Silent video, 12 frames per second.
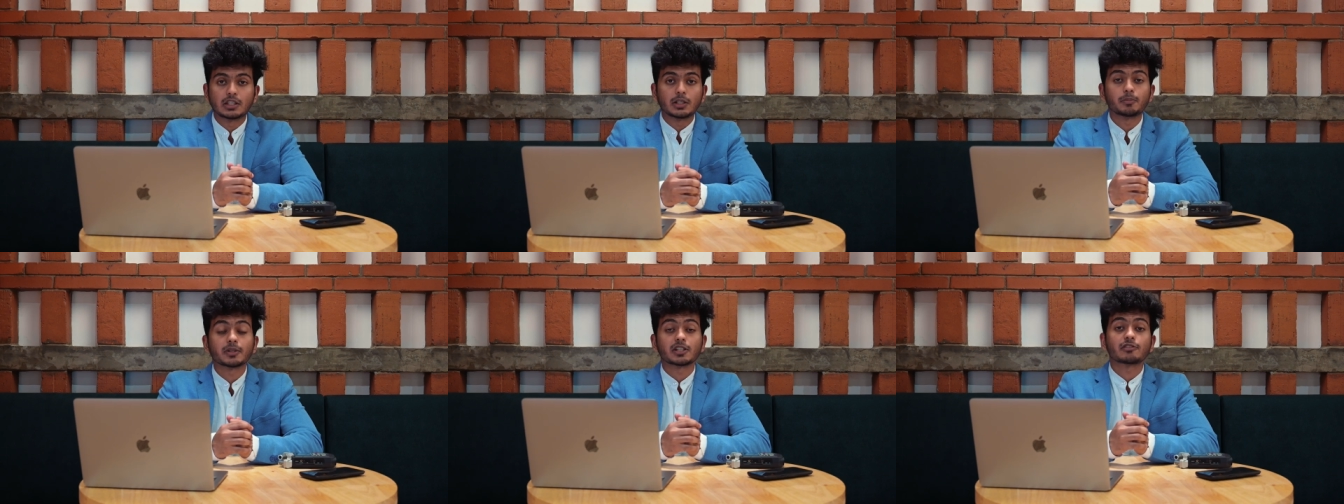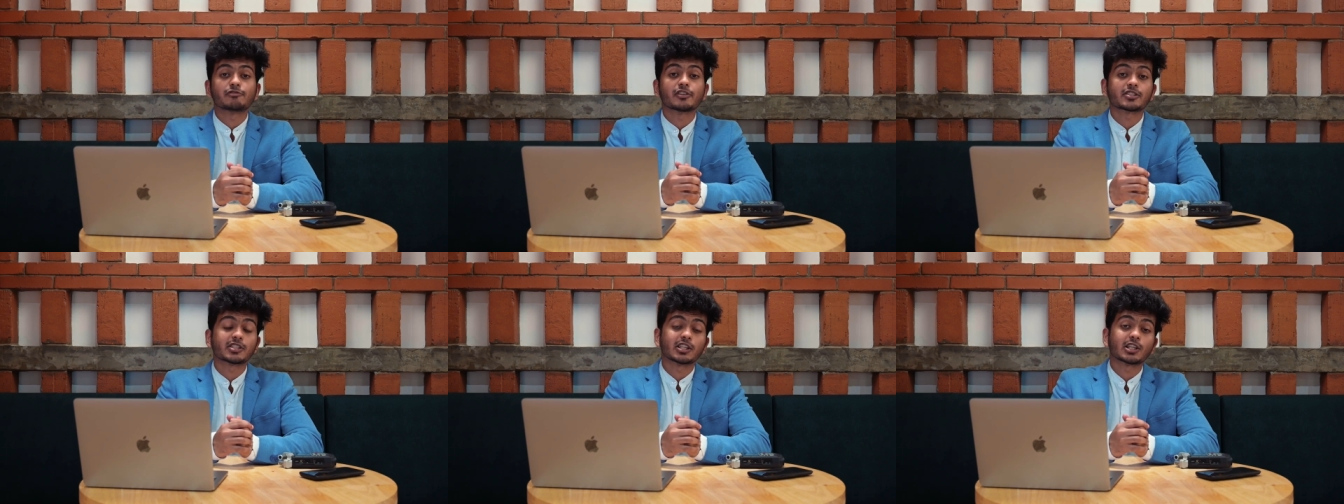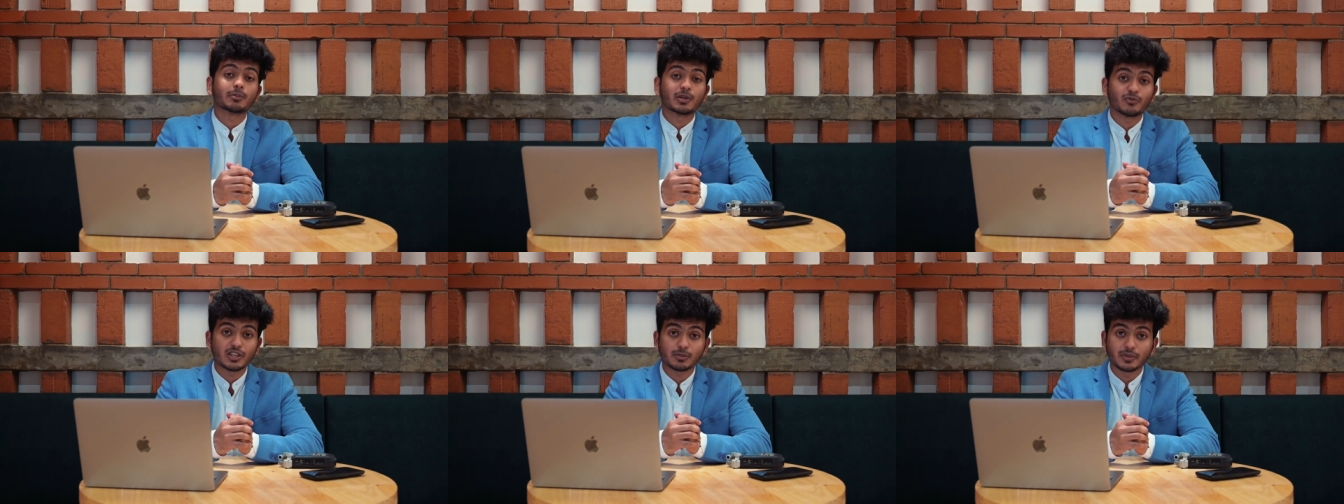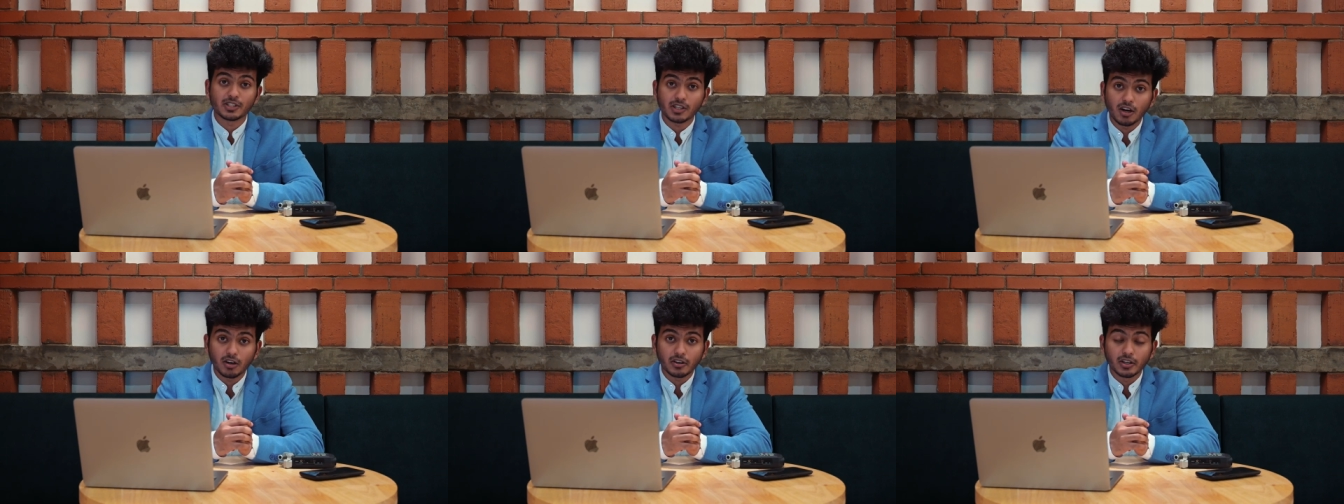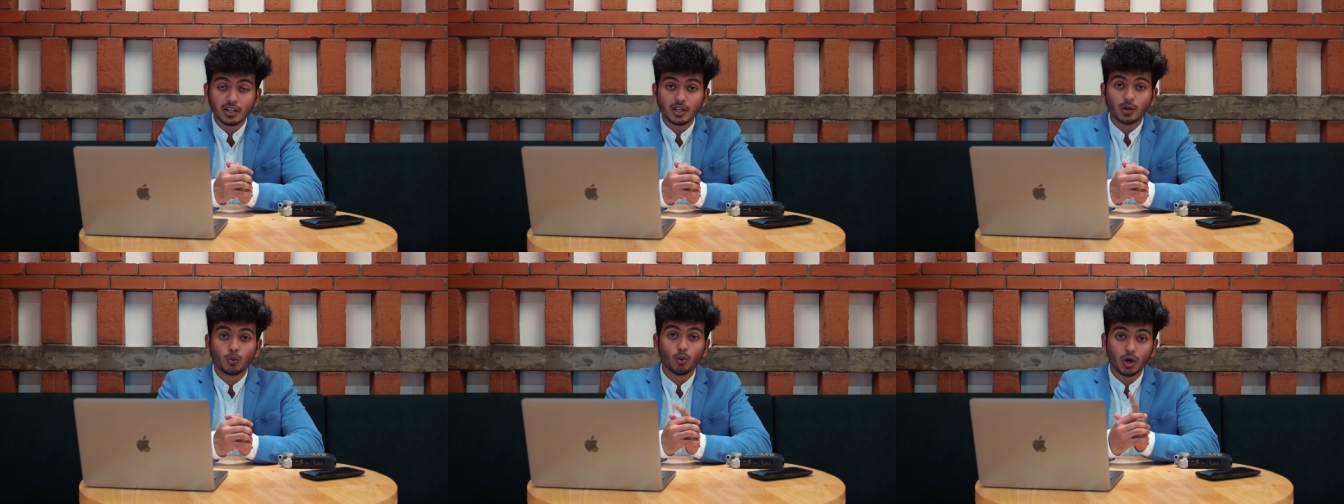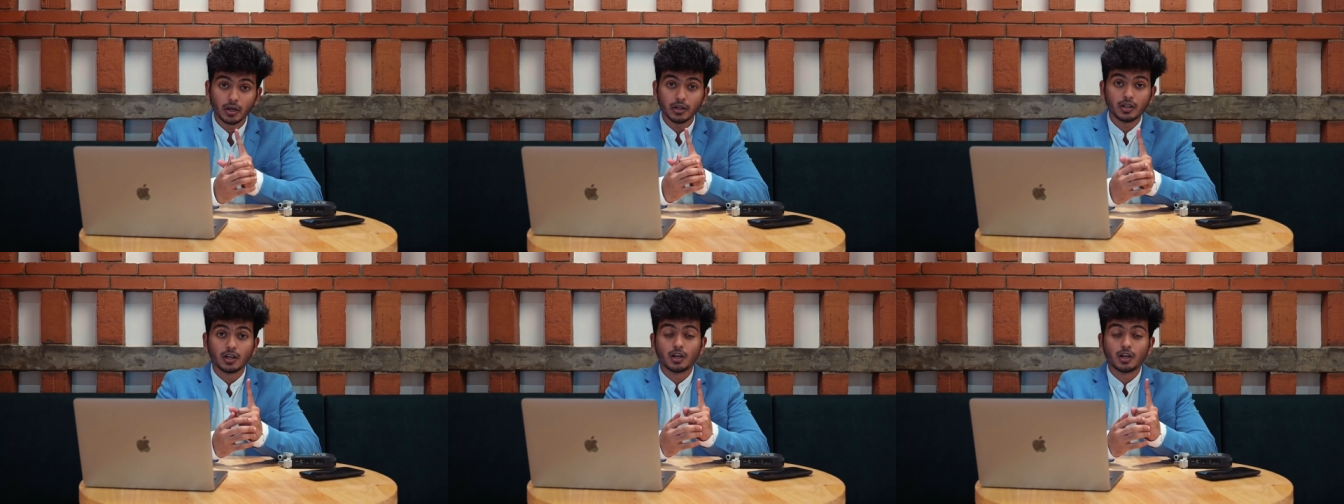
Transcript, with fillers: Typical fixed income investments are one.